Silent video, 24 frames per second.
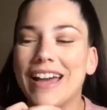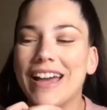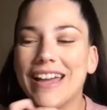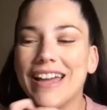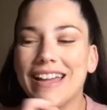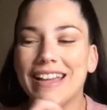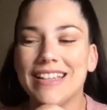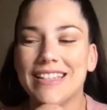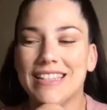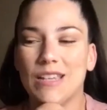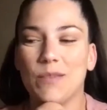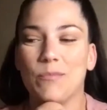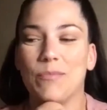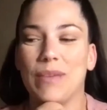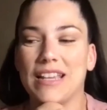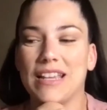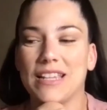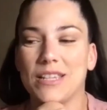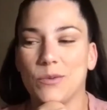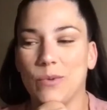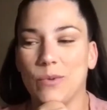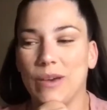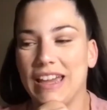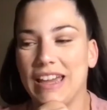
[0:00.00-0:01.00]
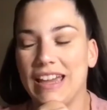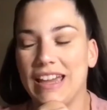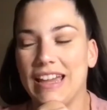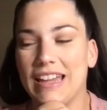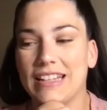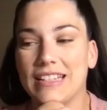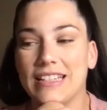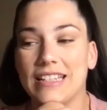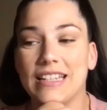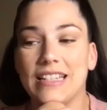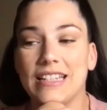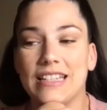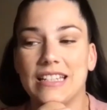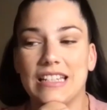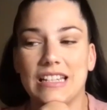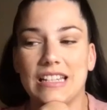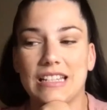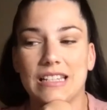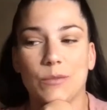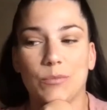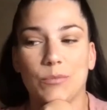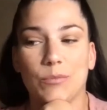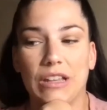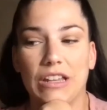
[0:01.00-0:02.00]
is the best way to
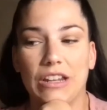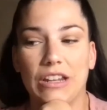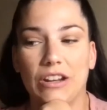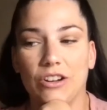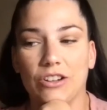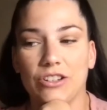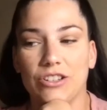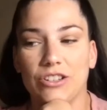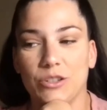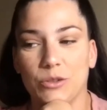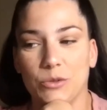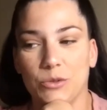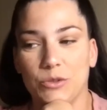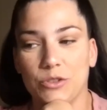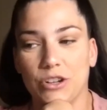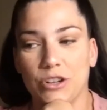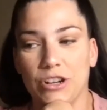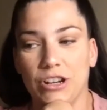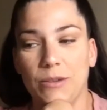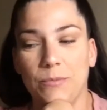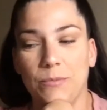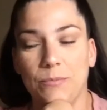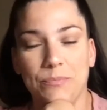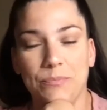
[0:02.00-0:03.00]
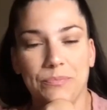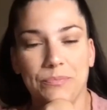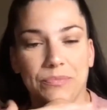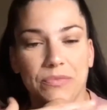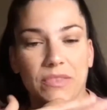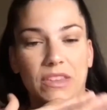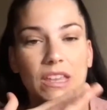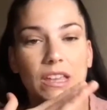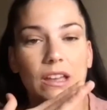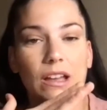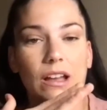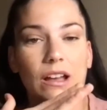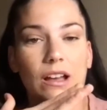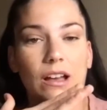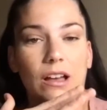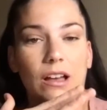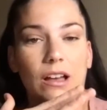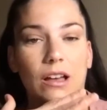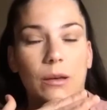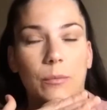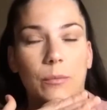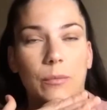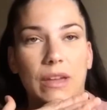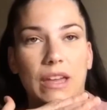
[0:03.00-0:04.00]
discipline our children?
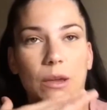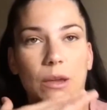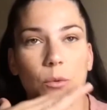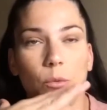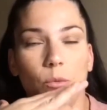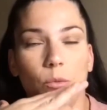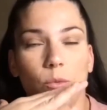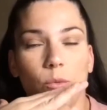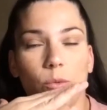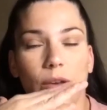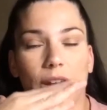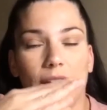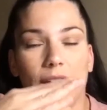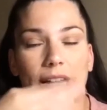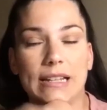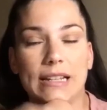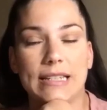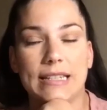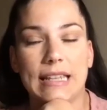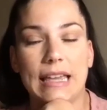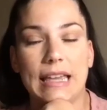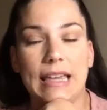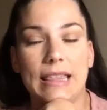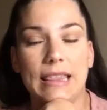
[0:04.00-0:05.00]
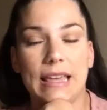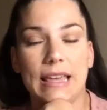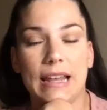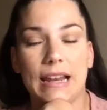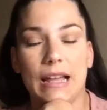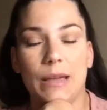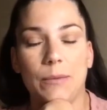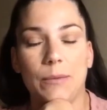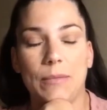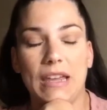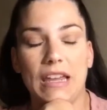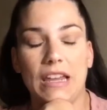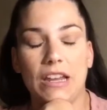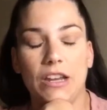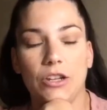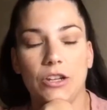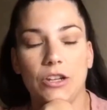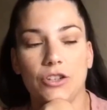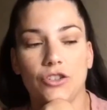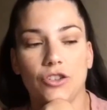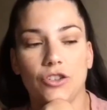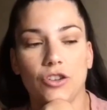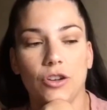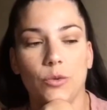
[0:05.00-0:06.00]
And when I say that, I mean,
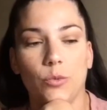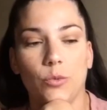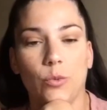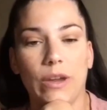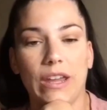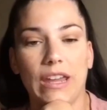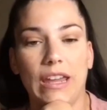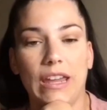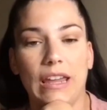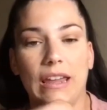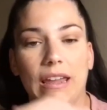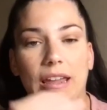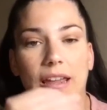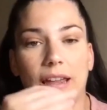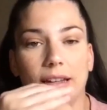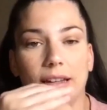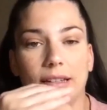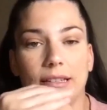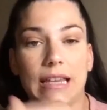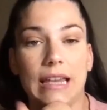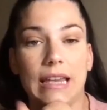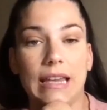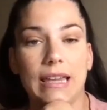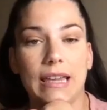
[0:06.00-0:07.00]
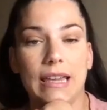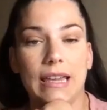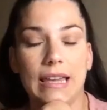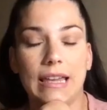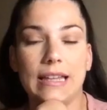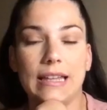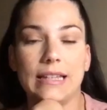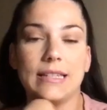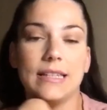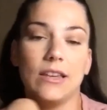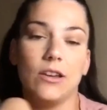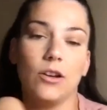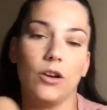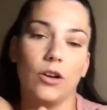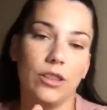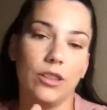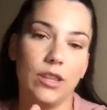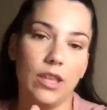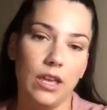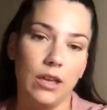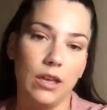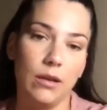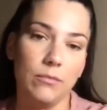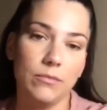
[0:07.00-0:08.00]
should we take it easy on
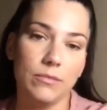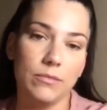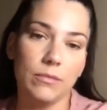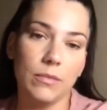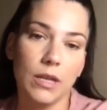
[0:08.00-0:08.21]
them